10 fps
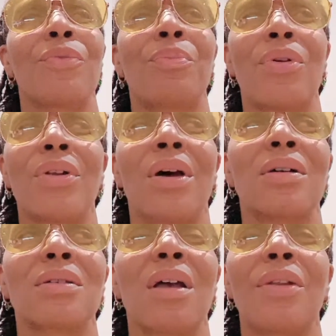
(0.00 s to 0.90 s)

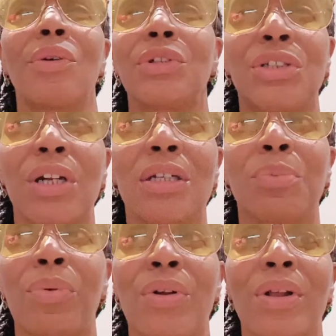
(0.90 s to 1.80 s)
products are not just
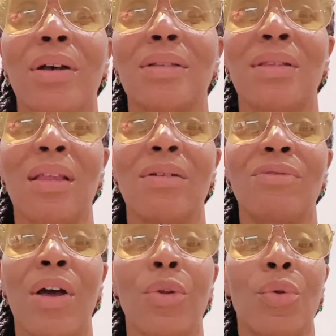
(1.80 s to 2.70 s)
products that
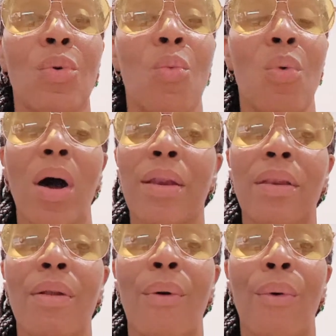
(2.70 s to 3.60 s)
run on
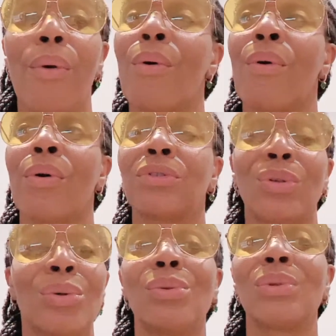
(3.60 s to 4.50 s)
one or
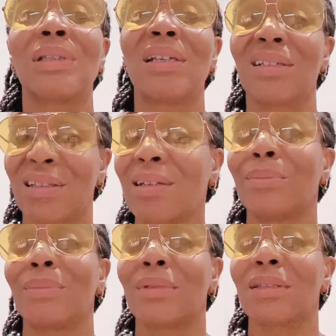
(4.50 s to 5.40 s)
two
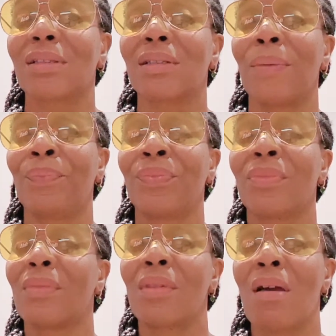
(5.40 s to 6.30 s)
systems.
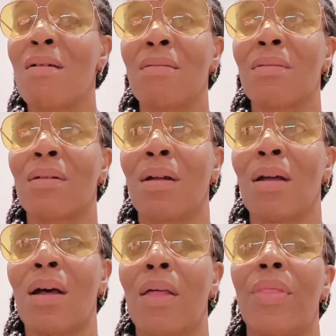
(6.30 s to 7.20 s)
No,
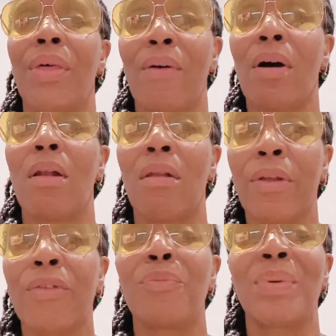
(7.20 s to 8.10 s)
there are a lot
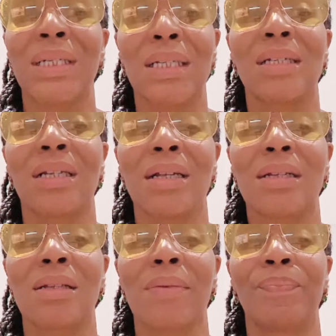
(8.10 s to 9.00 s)
of
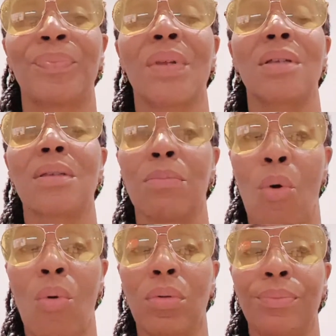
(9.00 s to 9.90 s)
businesses,
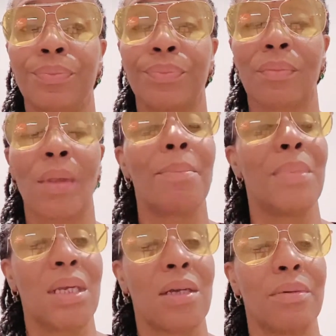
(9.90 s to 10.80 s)
small,
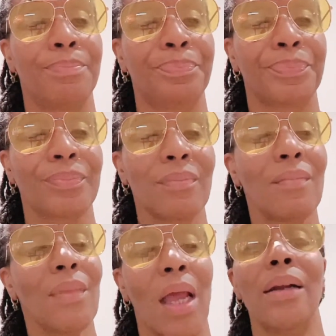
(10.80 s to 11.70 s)
medium,
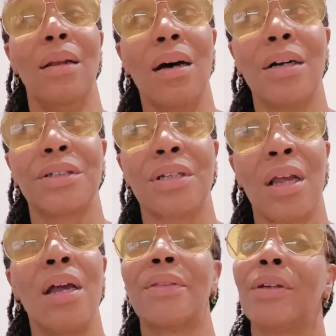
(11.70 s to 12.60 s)
and large,
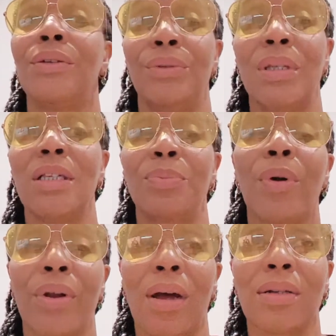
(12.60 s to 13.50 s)
that use these
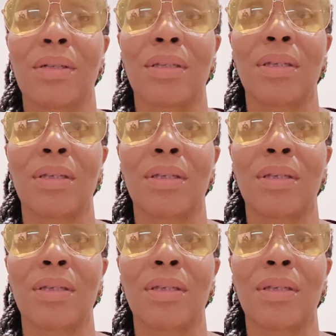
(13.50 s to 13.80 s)
products.